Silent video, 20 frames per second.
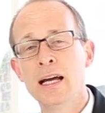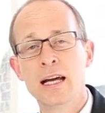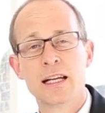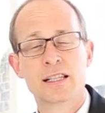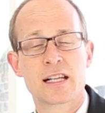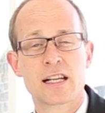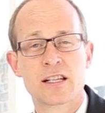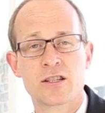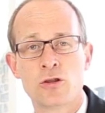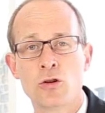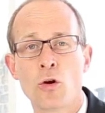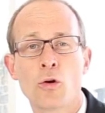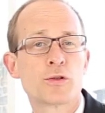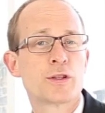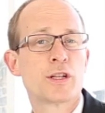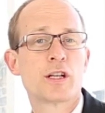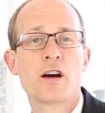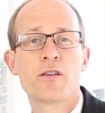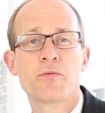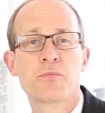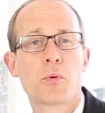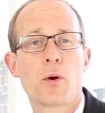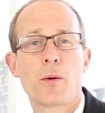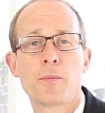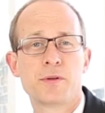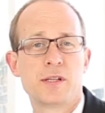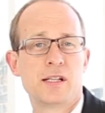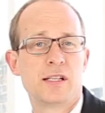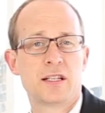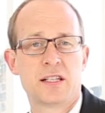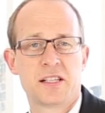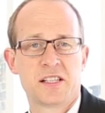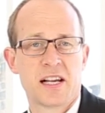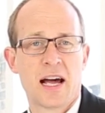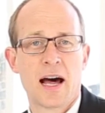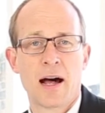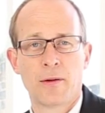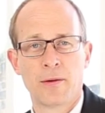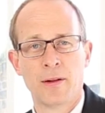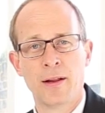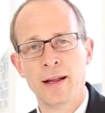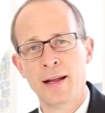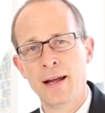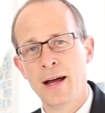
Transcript: is there's not enough property to sell.